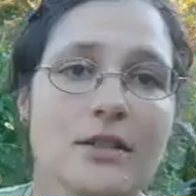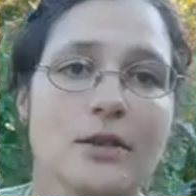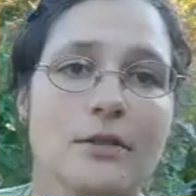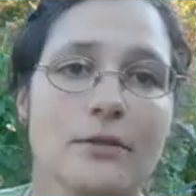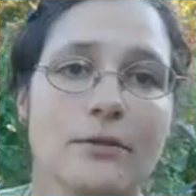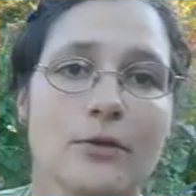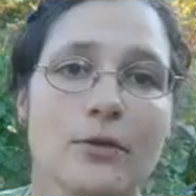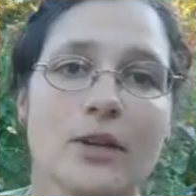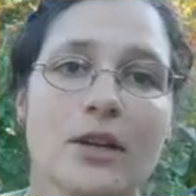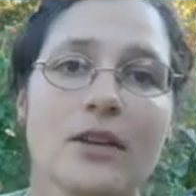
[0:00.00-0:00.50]
to
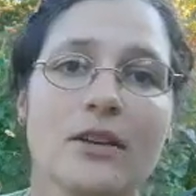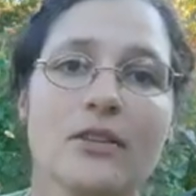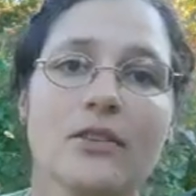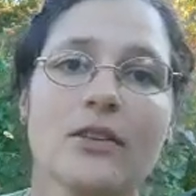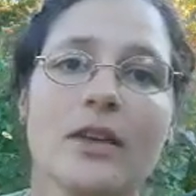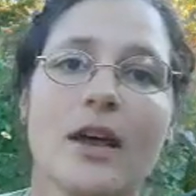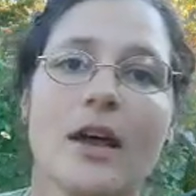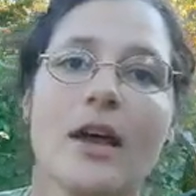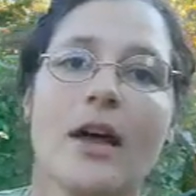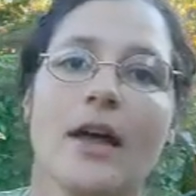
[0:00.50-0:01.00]
freeze.
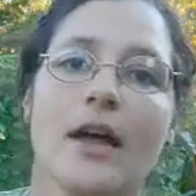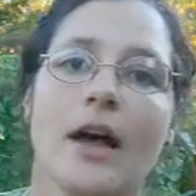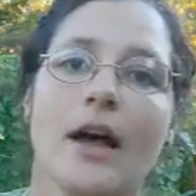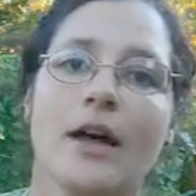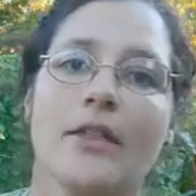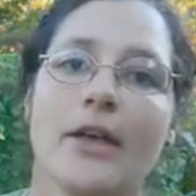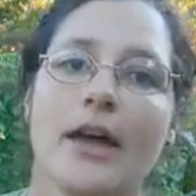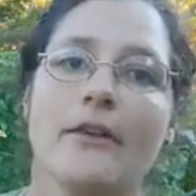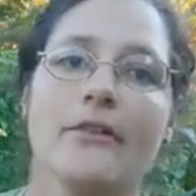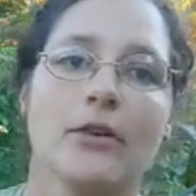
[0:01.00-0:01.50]

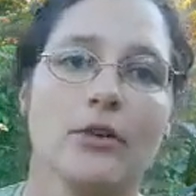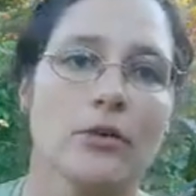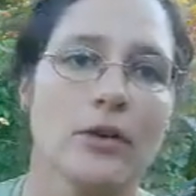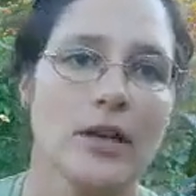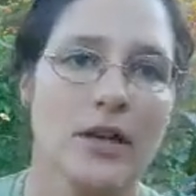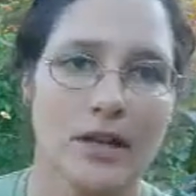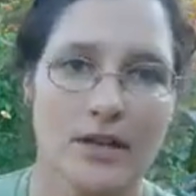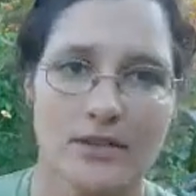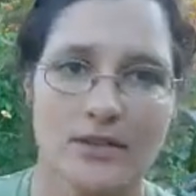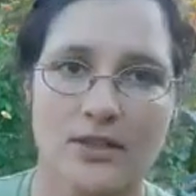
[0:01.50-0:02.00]
They have a
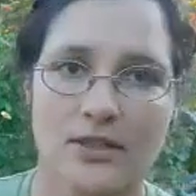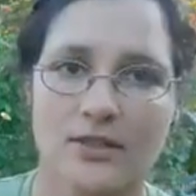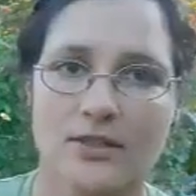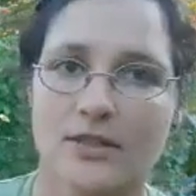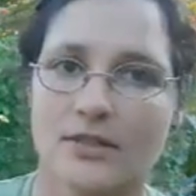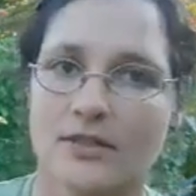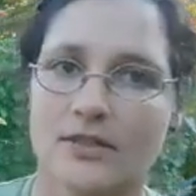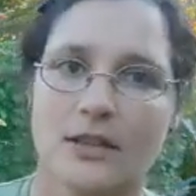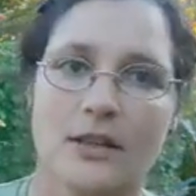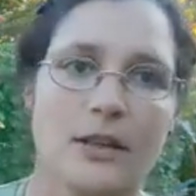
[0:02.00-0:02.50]
great
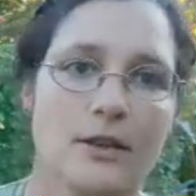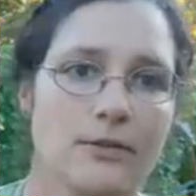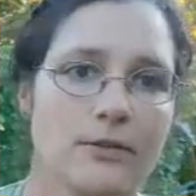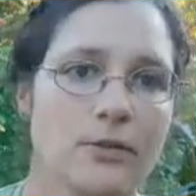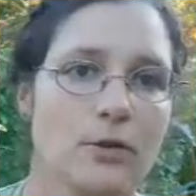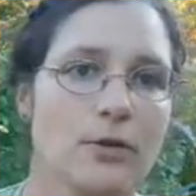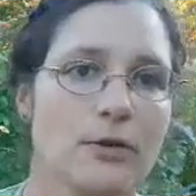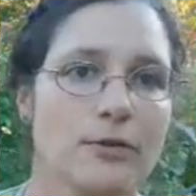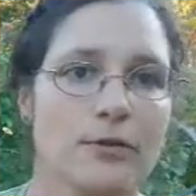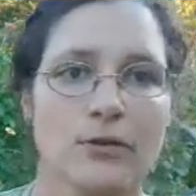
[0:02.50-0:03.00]
consistency
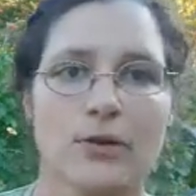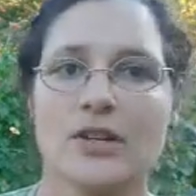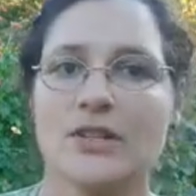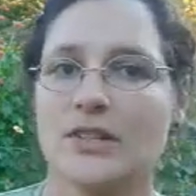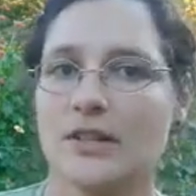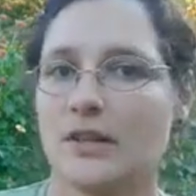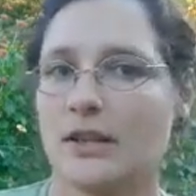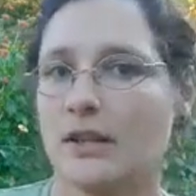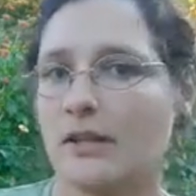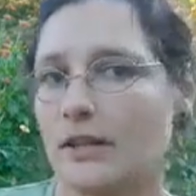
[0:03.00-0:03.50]
for
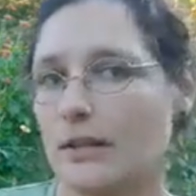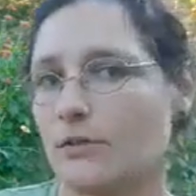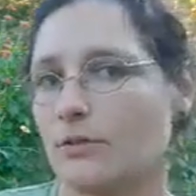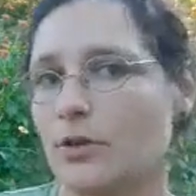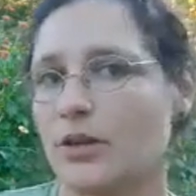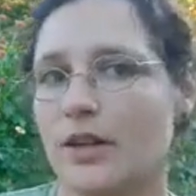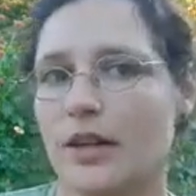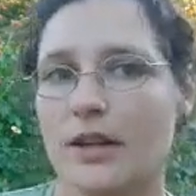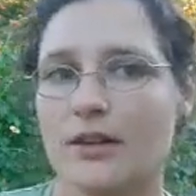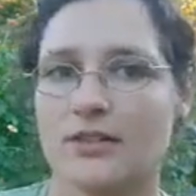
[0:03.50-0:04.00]
freezing and then
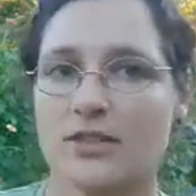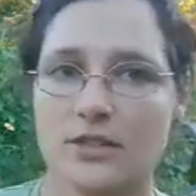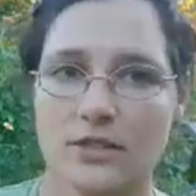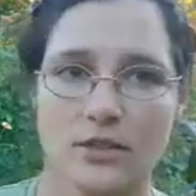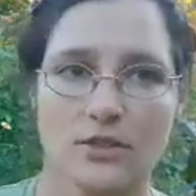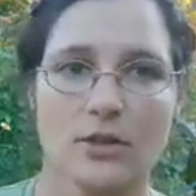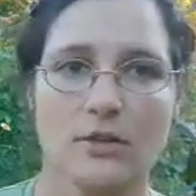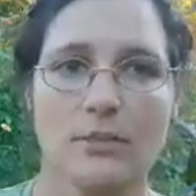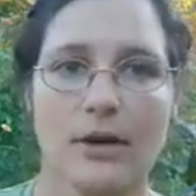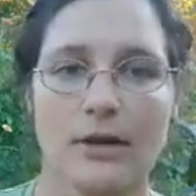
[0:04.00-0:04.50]

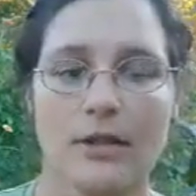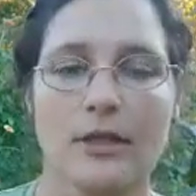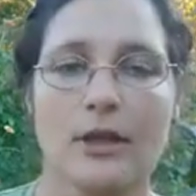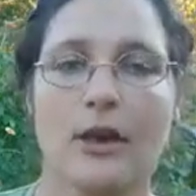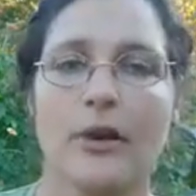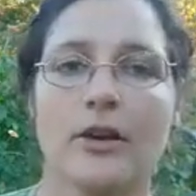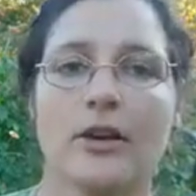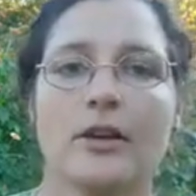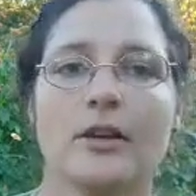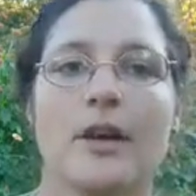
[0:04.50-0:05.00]
reconstituting by
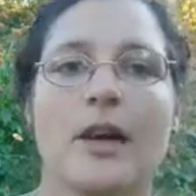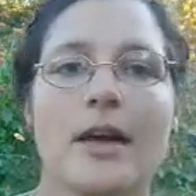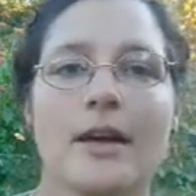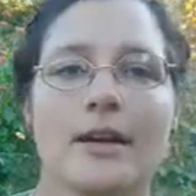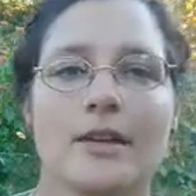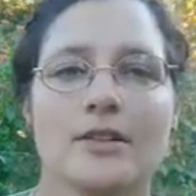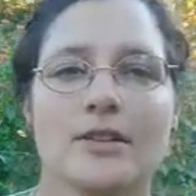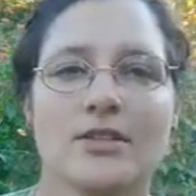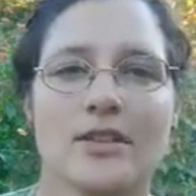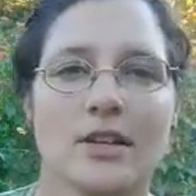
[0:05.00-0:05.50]
thawing,
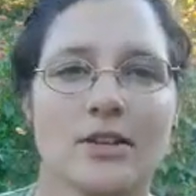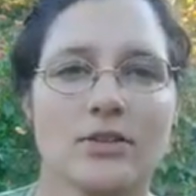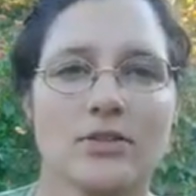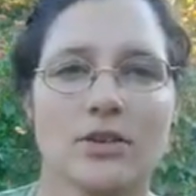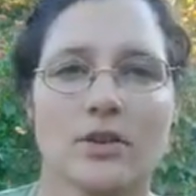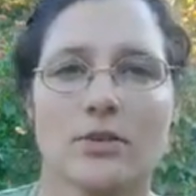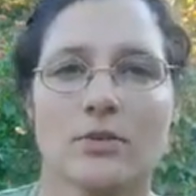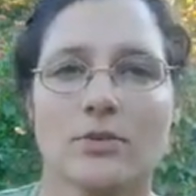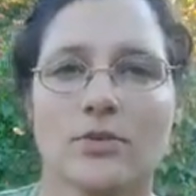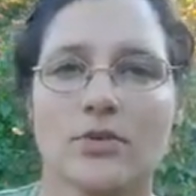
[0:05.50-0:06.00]
because it's like
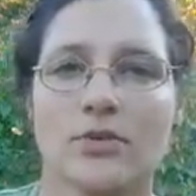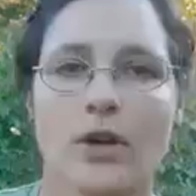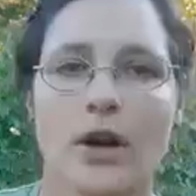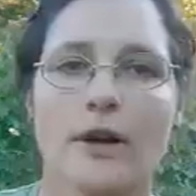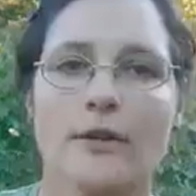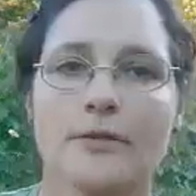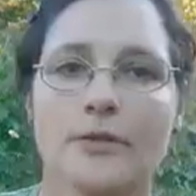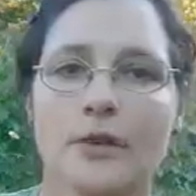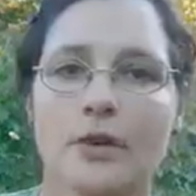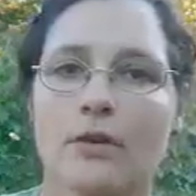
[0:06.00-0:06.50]
so
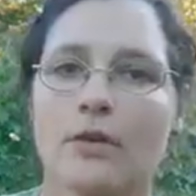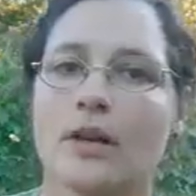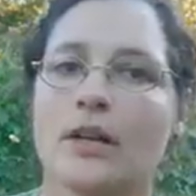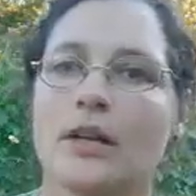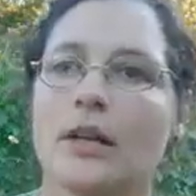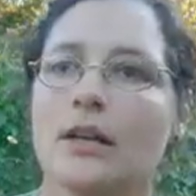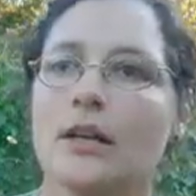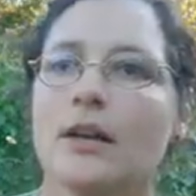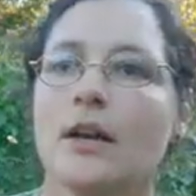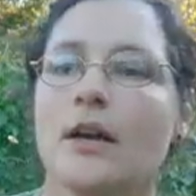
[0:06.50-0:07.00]
soft
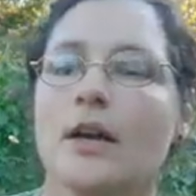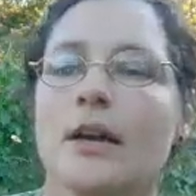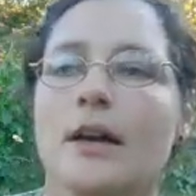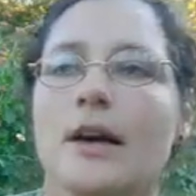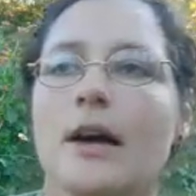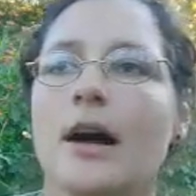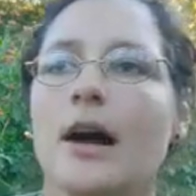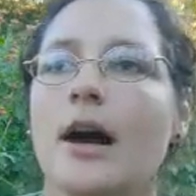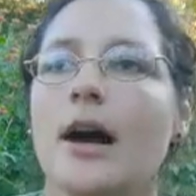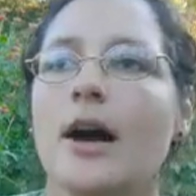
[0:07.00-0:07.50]
already.
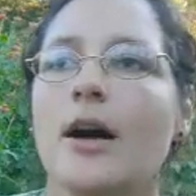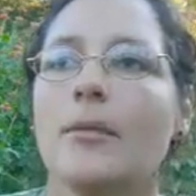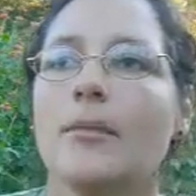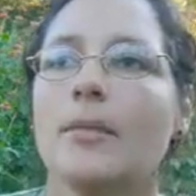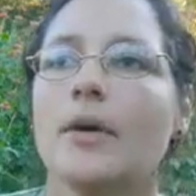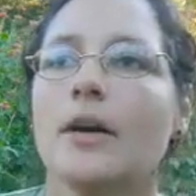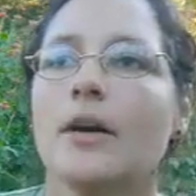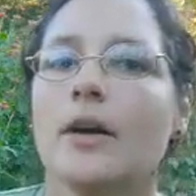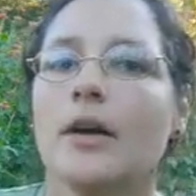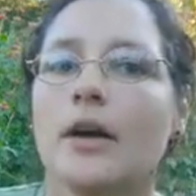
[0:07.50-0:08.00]

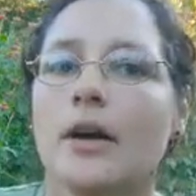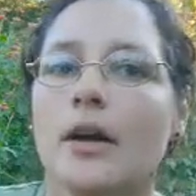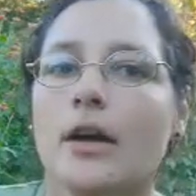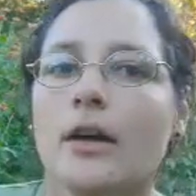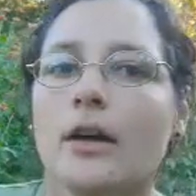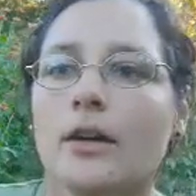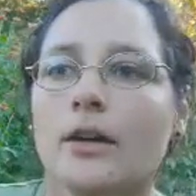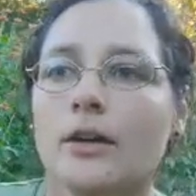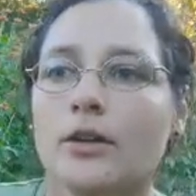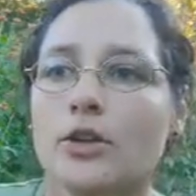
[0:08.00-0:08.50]

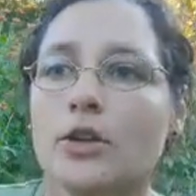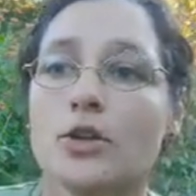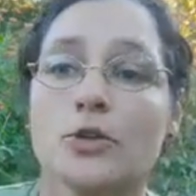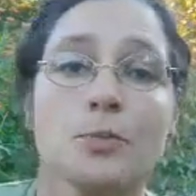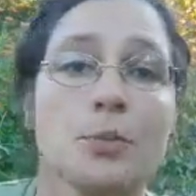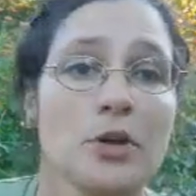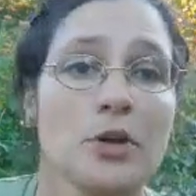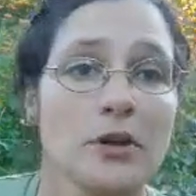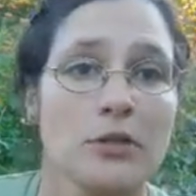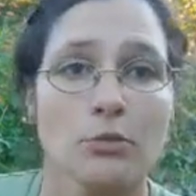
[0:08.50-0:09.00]
You just
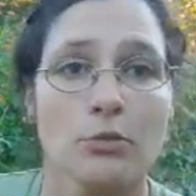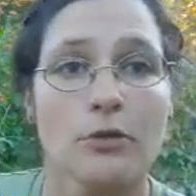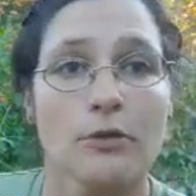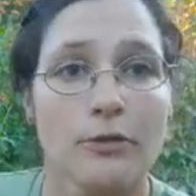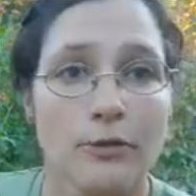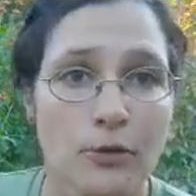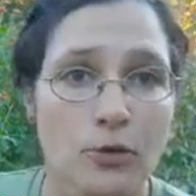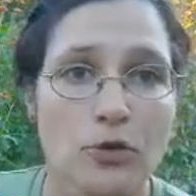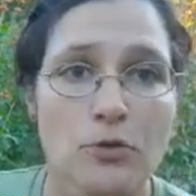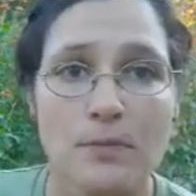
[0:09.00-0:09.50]
put it through a
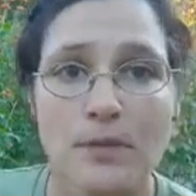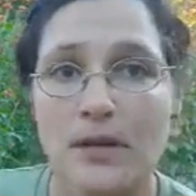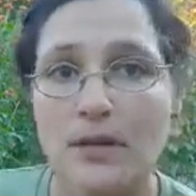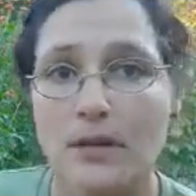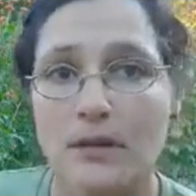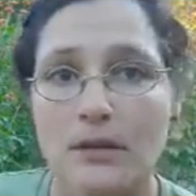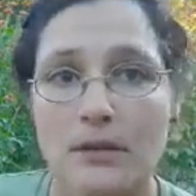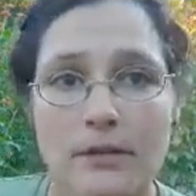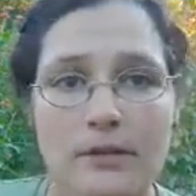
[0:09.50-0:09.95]
food mill,